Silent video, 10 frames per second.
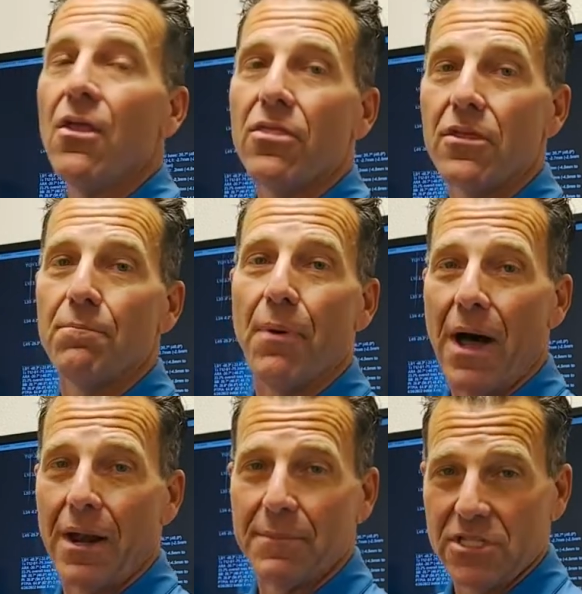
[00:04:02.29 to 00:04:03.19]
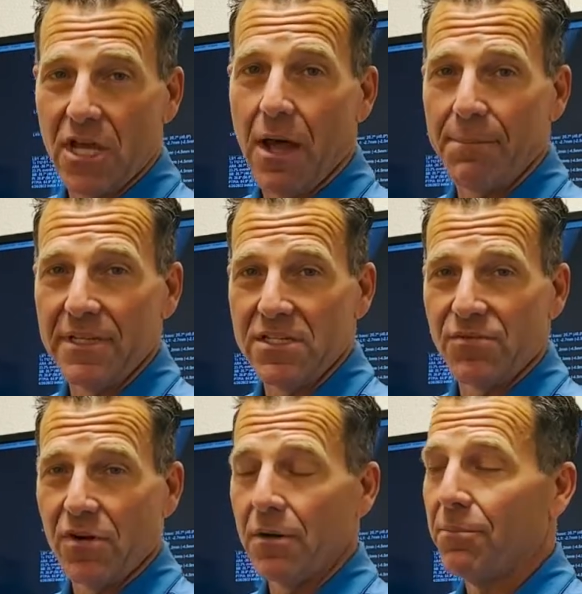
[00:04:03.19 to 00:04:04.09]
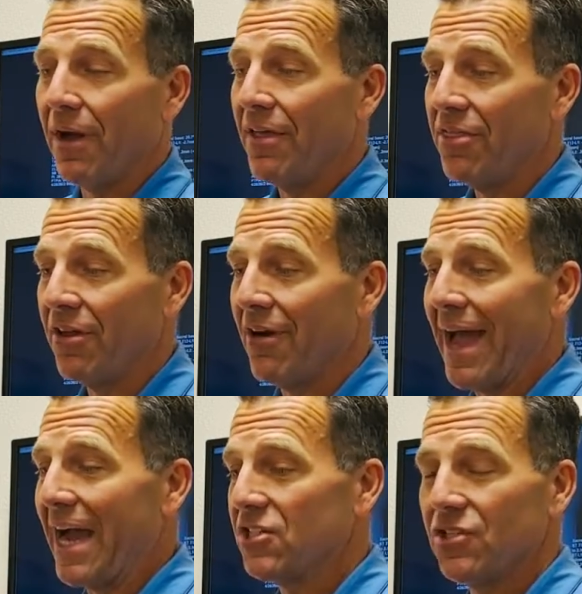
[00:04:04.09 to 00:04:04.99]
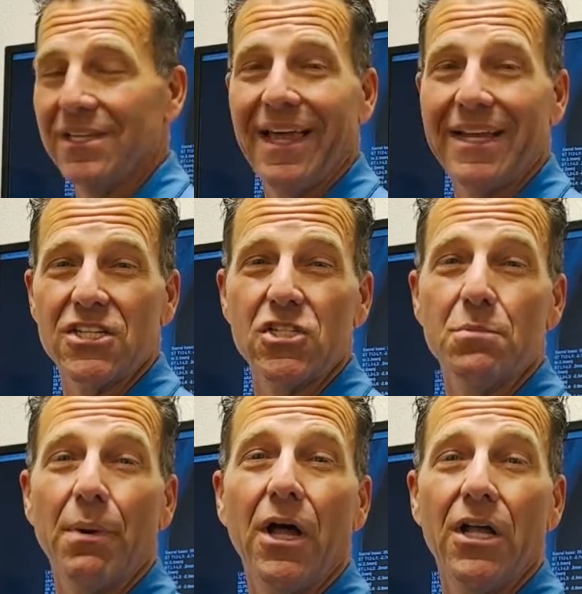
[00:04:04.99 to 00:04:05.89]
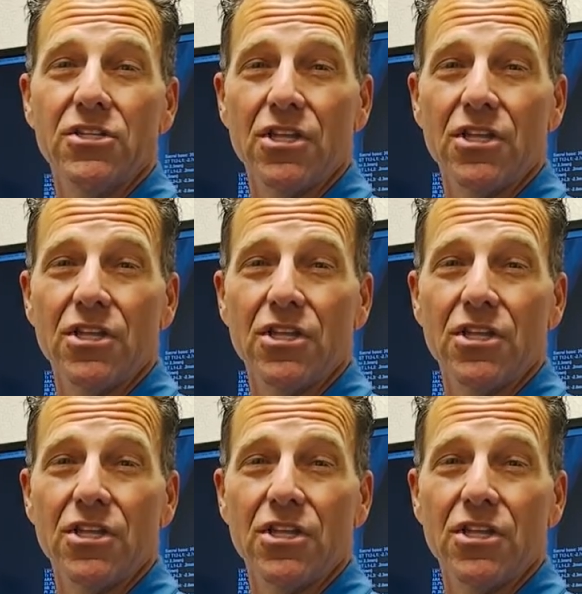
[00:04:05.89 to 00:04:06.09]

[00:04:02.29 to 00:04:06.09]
The bottom and top of these vertebrae, they're actually like a sponge.